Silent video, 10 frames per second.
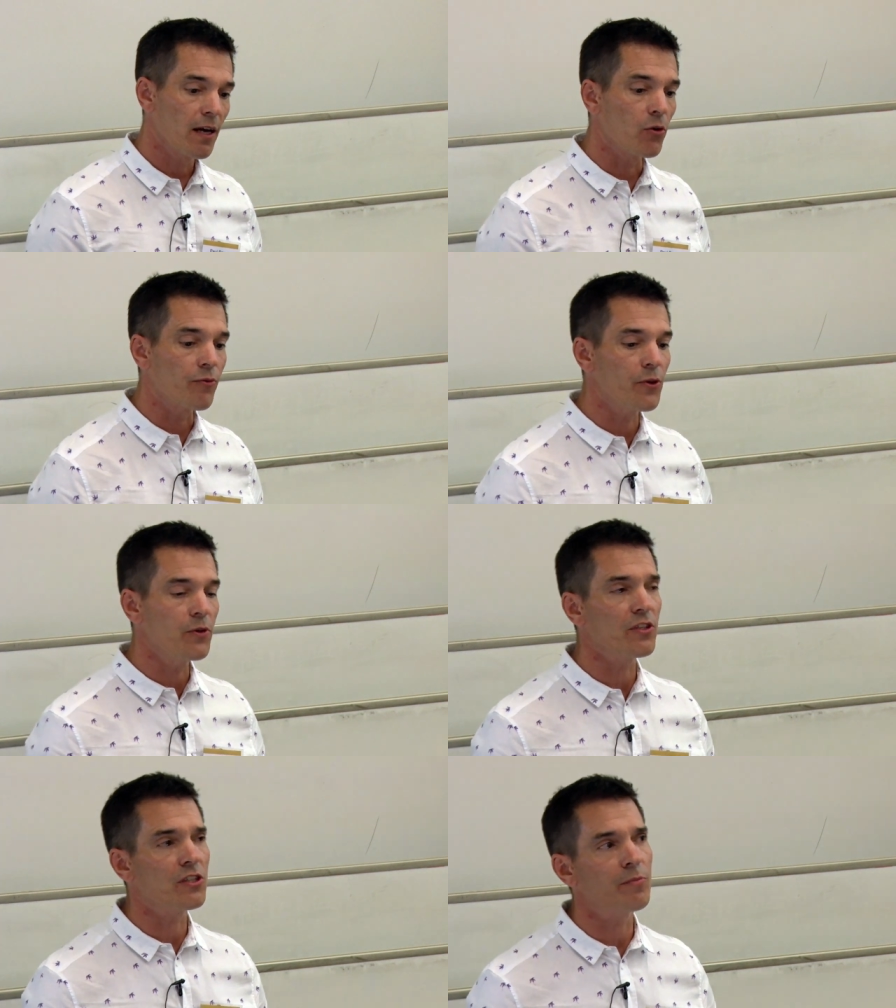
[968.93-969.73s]
a
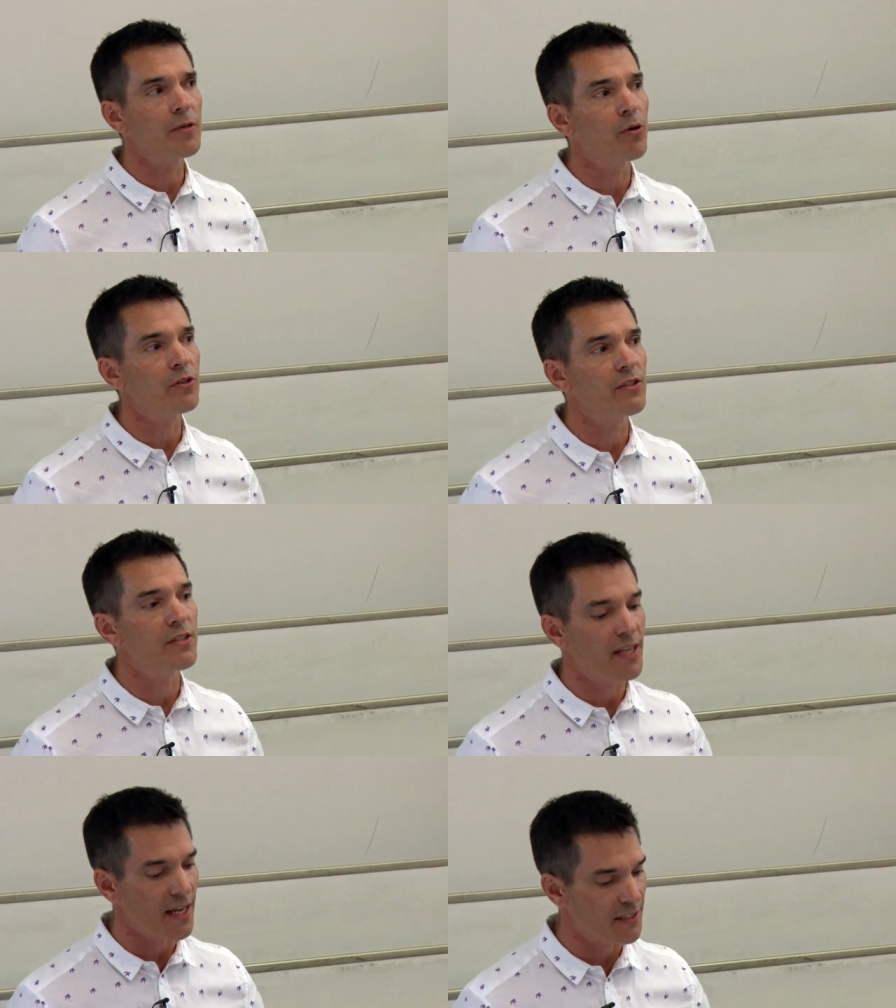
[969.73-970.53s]
refusal to be put to the
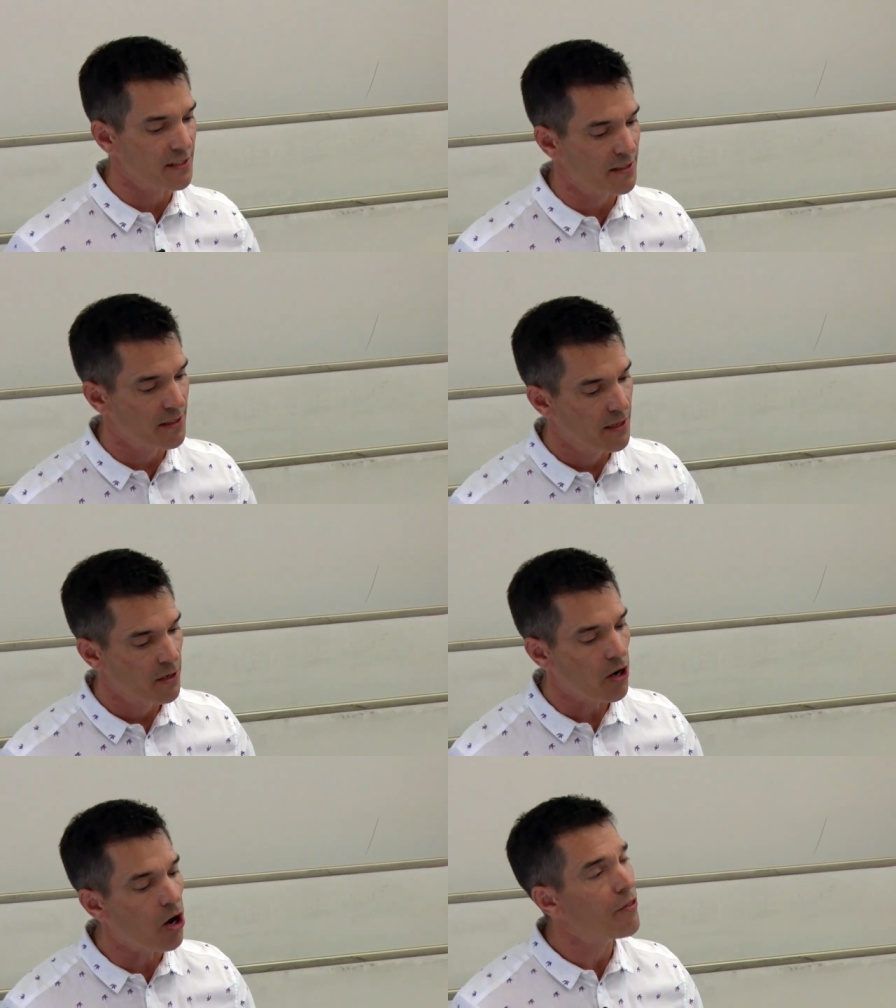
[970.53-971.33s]
test,
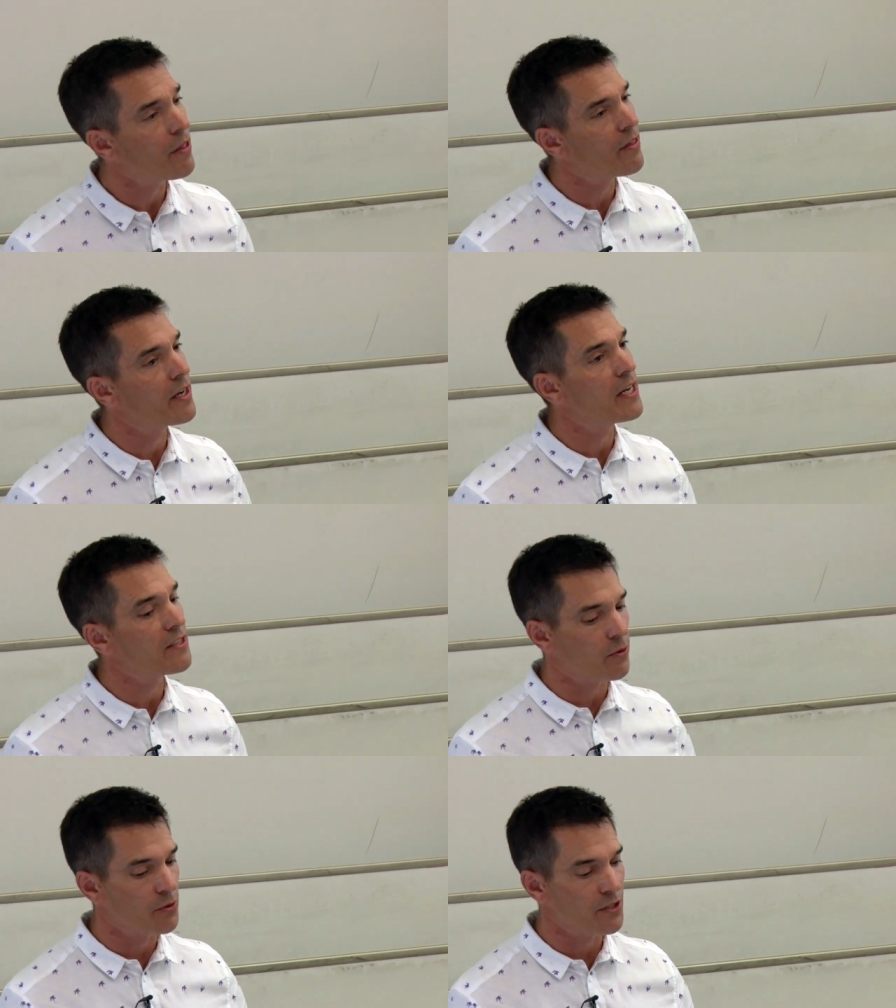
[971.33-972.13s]
other than in
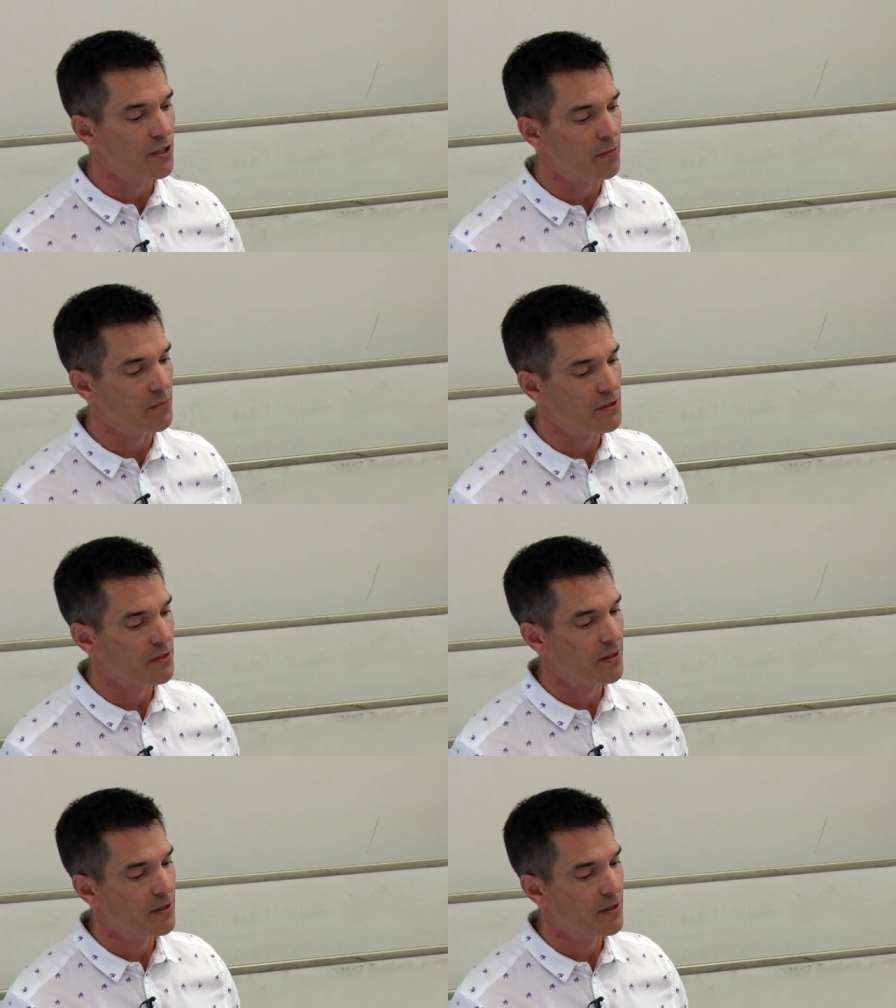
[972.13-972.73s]
his own terms.